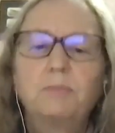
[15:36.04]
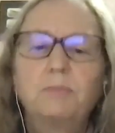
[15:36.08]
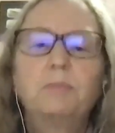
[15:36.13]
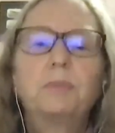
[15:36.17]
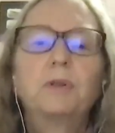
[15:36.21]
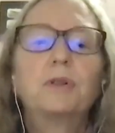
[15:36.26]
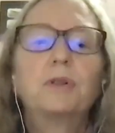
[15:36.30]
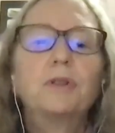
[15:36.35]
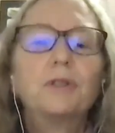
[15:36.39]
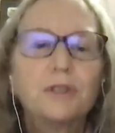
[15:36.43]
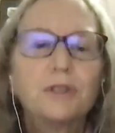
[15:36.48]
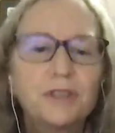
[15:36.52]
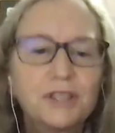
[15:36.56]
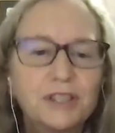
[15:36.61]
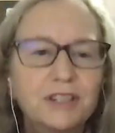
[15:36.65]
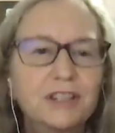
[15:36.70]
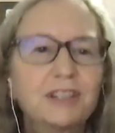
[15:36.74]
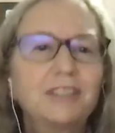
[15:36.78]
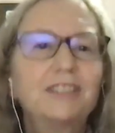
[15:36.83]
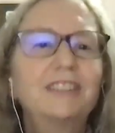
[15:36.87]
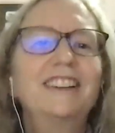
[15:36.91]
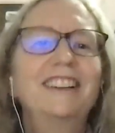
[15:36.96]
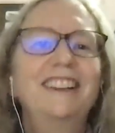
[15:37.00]

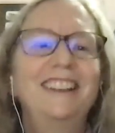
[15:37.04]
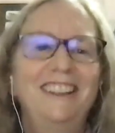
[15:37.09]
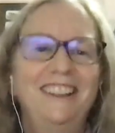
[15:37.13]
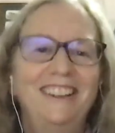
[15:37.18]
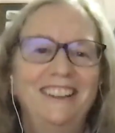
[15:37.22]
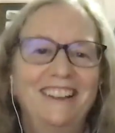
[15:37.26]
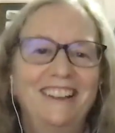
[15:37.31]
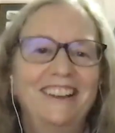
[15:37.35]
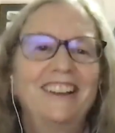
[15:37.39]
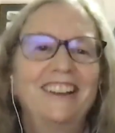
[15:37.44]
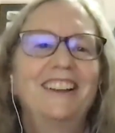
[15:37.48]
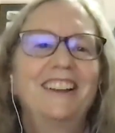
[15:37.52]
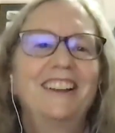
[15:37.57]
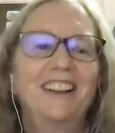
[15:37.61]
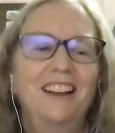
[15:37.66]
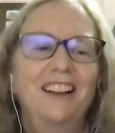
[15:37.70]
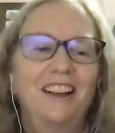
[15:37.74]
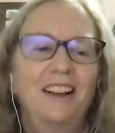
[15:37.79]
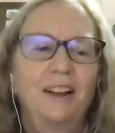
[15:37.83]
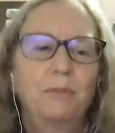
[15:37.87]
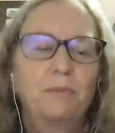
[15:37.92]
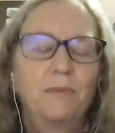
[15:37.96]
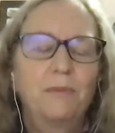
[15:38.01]
personally
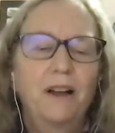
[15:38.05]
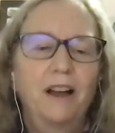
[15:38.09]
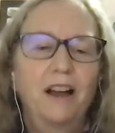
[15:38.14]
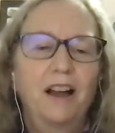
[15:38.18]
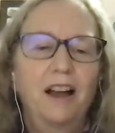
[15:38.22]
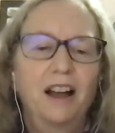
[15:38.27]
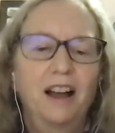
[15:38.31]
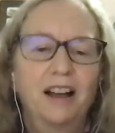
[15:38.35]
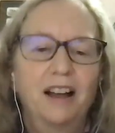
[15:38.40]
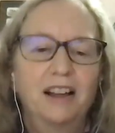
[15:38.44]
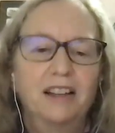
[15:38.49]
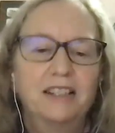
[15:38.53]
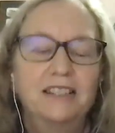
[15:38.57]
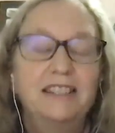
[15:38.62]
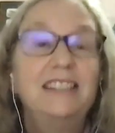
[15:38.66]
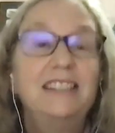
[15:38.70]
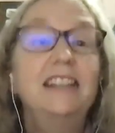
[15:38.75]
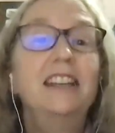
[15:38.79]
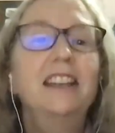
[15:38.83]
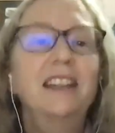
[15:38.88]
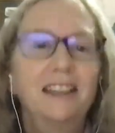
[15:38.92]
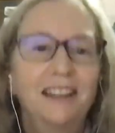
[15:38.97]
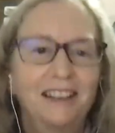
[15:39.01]

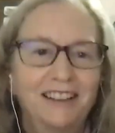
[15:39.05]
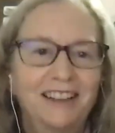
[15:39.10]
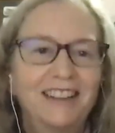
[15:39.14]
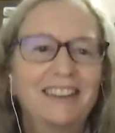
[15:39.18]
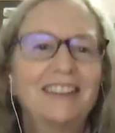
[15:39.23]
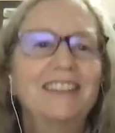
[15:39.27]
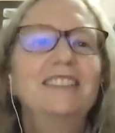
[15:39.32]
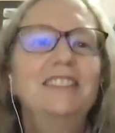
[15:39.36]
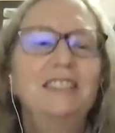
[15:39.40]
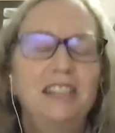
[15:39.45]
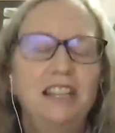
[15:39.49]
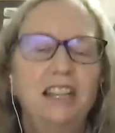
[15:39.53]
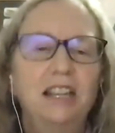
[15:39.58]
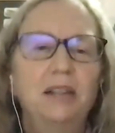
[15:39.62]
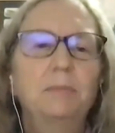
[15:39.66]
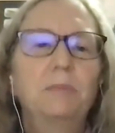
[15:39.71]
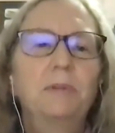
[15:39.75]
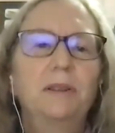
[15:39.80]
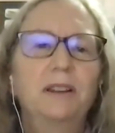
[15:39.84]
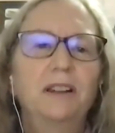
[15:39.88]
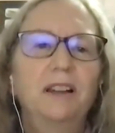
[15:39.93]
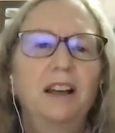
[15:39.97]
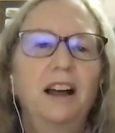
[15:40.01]
dig
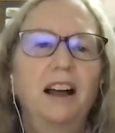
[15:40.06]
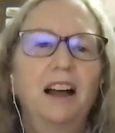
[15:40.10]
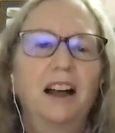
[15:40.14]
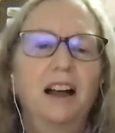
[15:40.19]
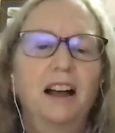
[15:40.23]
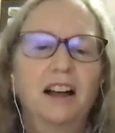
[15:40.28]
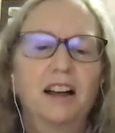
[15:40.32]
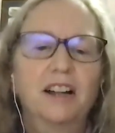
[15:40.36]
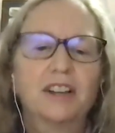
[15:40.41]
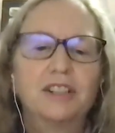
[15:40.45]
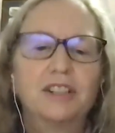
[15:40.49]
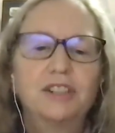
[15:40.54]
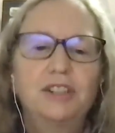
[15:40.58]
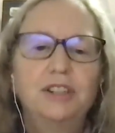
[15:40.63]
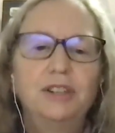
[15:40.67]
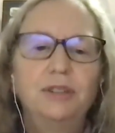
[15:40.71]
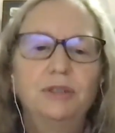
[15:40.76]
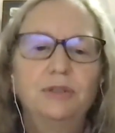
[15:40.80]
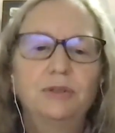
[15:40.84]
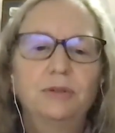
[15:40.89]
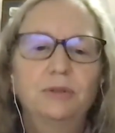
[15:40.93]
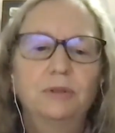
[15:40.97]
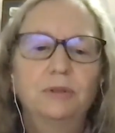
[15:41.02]
deep
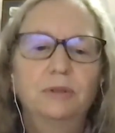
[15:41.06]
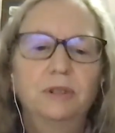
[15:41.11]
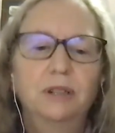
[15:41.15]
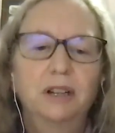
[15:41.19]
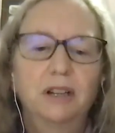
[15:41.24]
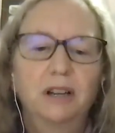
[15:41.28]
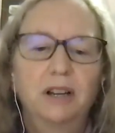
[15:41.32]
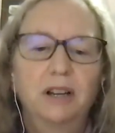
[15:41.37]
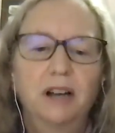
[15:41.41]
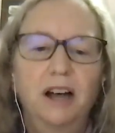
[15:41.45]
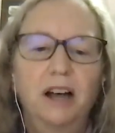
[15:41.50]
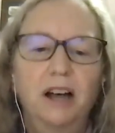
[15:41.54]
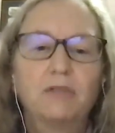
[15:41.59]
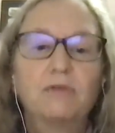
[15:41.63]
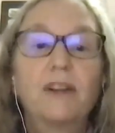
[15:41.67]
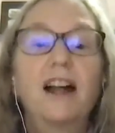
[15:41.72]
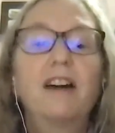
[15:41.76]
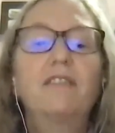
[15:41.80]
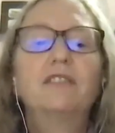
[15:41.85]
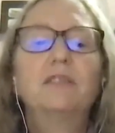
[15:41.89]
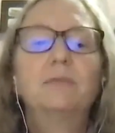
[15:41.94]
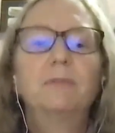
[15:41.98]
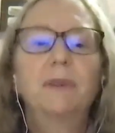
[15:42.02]
to
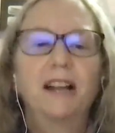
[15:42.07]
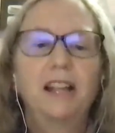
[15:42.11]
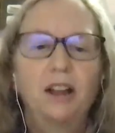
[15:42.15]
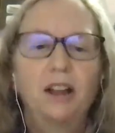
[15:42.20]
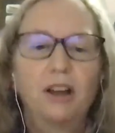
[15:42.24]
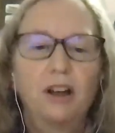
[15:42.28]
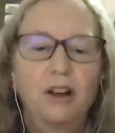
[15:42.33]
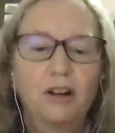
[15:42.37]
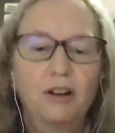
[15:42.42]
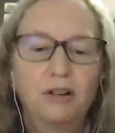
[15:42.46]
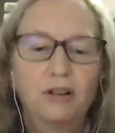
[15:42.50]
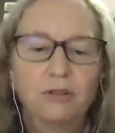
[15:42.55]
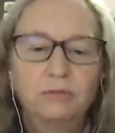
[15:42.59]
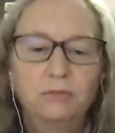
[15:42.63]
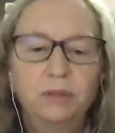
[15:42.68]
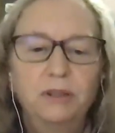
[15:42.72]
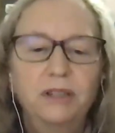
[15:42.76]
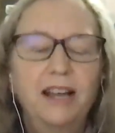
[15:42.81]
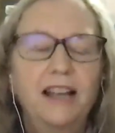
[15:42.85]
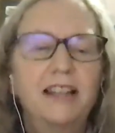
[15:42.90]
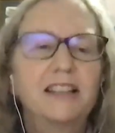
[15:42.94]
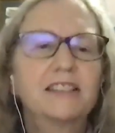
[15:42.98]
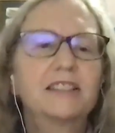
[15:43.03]
unravel my own
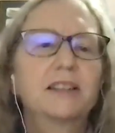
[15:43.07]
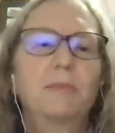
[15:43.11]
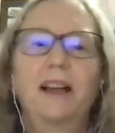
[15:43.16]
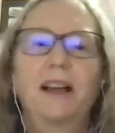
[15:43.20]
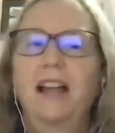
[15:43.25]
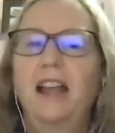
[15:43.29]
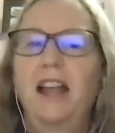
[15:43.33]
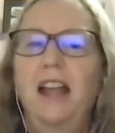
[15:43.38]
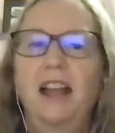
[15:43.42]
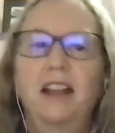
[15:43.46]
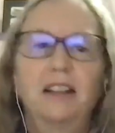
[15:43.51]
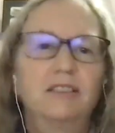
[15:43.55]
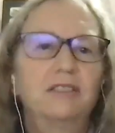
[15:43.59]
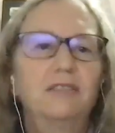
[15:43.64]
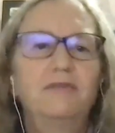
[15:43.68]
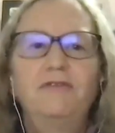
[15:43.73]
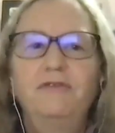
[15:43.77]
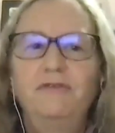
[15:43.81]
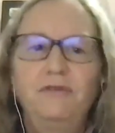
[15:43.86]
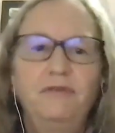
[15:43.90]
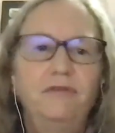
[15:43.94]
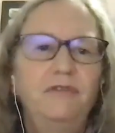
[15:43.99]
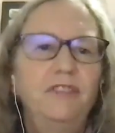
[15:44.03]
place and
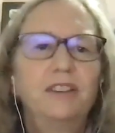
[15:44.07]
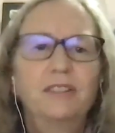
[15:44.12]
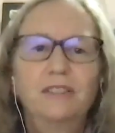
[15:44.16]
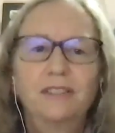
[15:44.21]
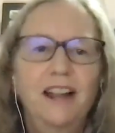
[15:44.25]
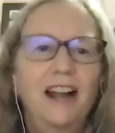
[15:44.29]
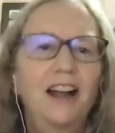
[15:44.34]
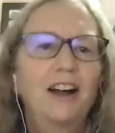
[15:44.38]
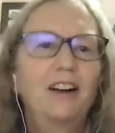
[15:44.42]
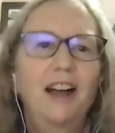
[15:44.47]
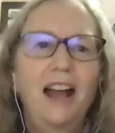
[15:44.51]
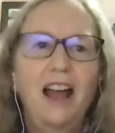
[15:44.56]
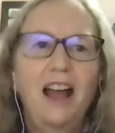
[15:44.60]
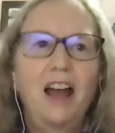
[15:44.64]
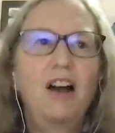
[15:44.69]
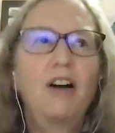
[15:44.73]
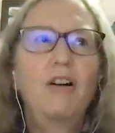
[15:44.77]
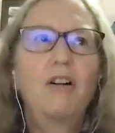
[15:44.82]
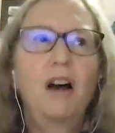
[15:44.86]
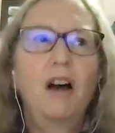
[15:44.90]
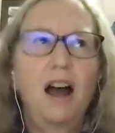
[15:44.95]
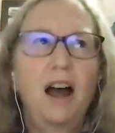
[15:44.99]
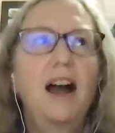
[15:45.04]
figure out
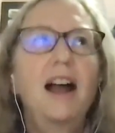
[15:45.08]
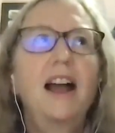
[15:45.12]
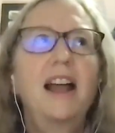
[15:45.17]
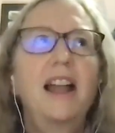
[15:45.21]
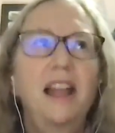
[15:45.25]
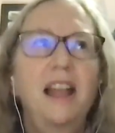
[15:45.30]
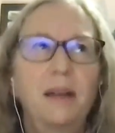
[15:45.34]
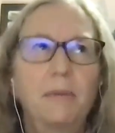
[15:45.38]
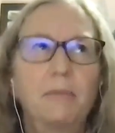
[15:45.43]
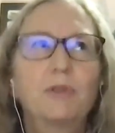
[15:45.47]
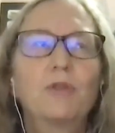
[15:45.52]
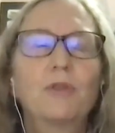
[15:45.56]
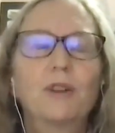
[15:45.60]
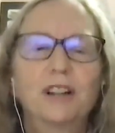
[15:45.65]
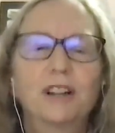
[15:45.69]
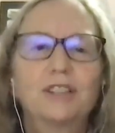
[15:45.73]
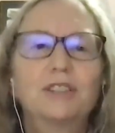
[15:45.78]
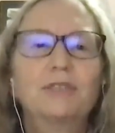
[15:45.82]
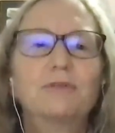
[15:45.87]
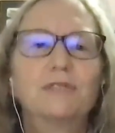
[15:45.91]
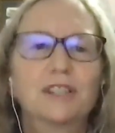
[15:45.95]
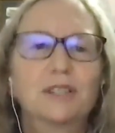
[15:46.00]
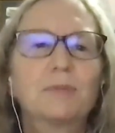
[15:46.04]
how I am going
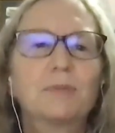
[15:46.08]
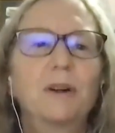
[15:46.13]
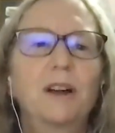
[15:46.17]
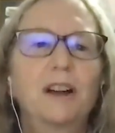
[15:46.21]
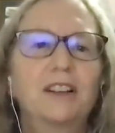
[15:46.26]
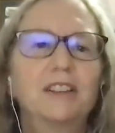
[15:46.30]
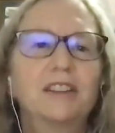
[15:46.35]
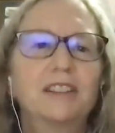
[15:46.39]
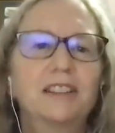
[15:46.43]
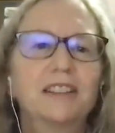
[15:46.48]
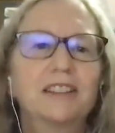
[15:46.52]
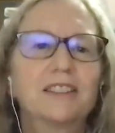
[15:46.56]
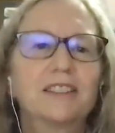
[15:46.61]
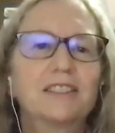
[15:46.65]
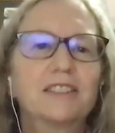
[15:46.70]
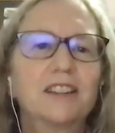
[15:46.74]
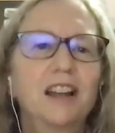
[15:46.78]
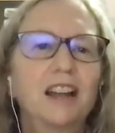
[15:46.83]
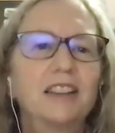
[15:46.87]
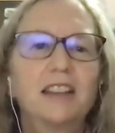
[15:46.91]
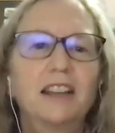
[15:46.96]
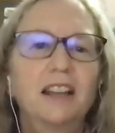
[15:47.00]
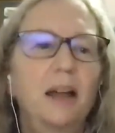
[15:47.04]
to respond to this.
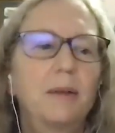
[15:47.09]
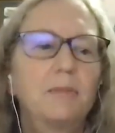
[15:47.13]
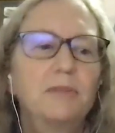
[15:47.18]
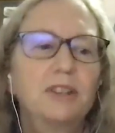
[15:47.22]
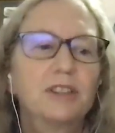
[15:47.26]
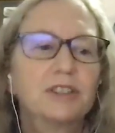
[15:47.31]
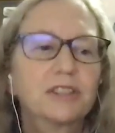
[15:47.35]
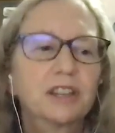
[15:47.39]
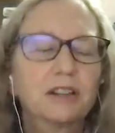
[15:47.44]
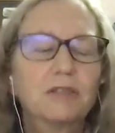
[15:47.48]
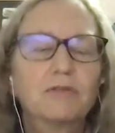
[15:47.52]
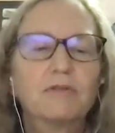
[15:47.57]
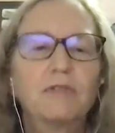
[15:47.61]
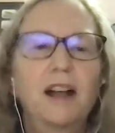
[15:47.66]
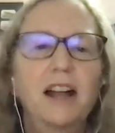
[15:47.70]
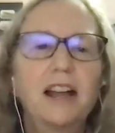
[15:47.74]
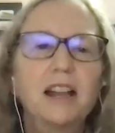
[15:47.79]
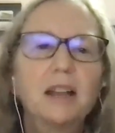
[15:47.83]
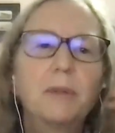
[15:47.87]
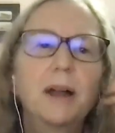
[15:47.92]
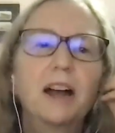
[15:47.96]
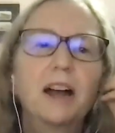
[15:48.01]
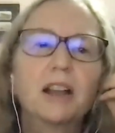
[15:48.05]
Not that I'm just going to
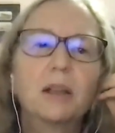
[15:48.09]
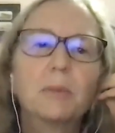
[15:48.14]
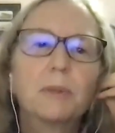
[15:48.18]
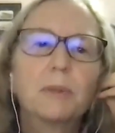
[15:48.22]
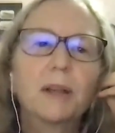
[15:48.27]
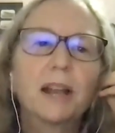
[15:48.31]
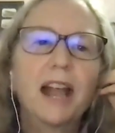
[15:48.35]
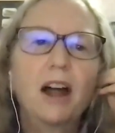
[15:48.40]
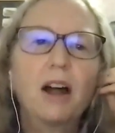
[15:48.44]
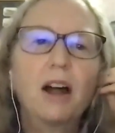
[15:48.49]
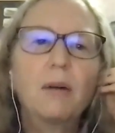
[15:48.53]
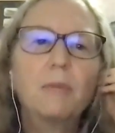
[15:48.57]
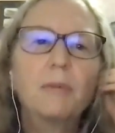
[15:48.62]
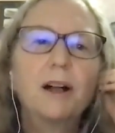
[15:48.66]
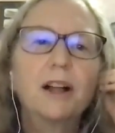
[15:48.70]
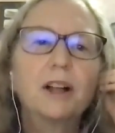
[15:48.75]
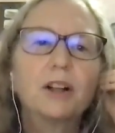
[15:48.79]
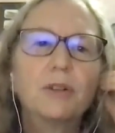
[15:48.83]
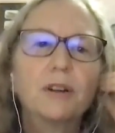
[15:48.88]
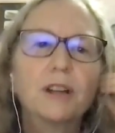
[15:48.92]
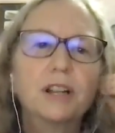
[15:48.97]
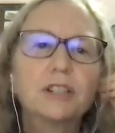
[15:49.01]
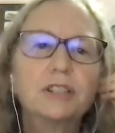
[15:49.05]
write about it, but how am I
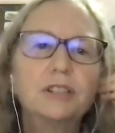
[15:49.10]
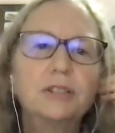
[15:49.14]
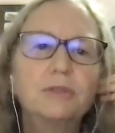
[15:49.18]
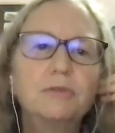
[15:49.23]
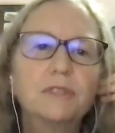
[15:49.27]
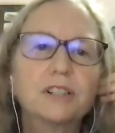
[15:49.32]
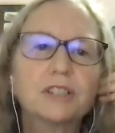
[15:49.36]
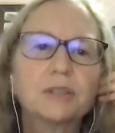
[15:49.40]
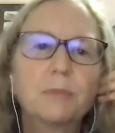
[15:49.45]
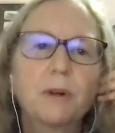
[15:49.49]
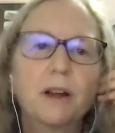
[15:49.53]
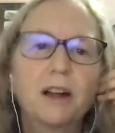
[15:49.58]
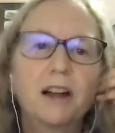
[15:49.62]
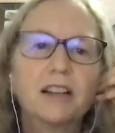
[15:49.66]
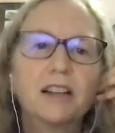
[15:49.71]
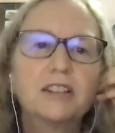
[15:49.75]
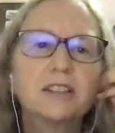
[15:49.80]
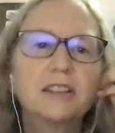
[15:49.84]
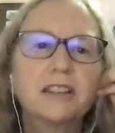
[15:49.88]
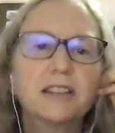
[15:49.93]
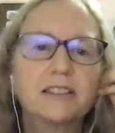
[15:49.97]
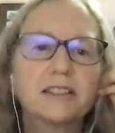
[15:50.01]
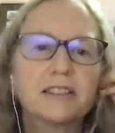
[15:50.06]
going to respond
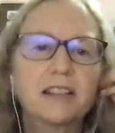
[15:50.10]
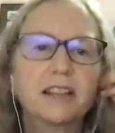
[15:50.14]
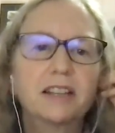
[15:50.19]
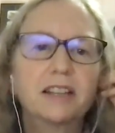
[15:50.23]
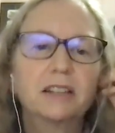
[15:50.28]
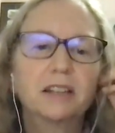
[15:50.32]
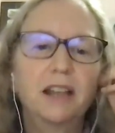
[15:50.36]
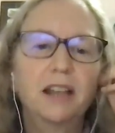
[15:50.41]
to this and